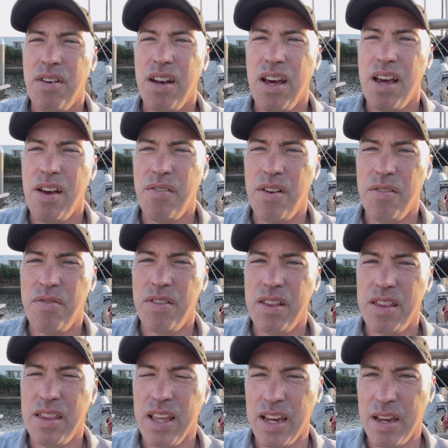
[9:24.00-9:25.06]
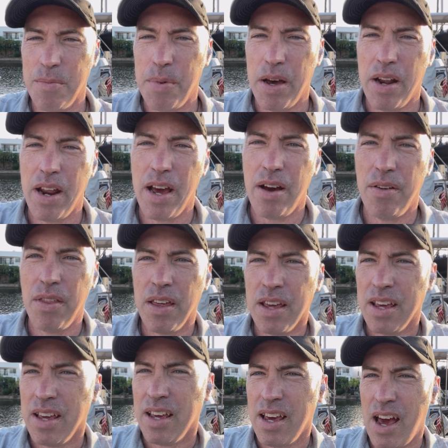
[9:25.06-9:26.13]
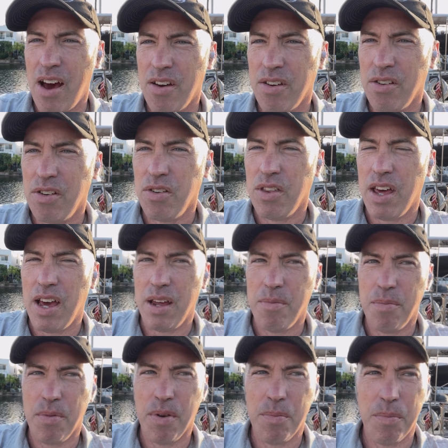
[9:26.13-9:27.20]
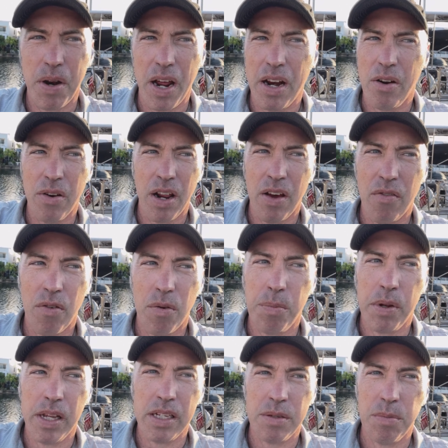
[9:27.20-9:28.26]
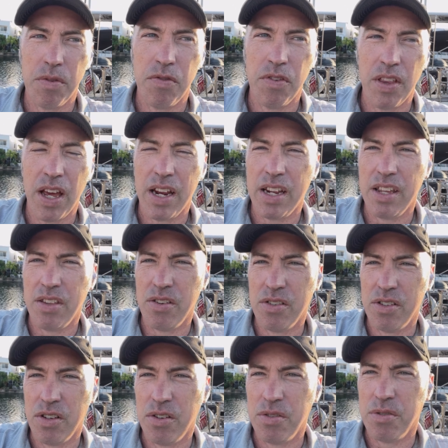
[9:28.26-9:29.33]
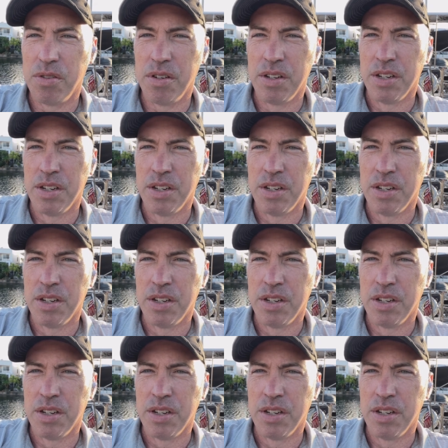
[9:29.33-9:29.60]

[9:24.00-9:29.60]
I have to think about how you do that, but I don't have a replacement for that either, so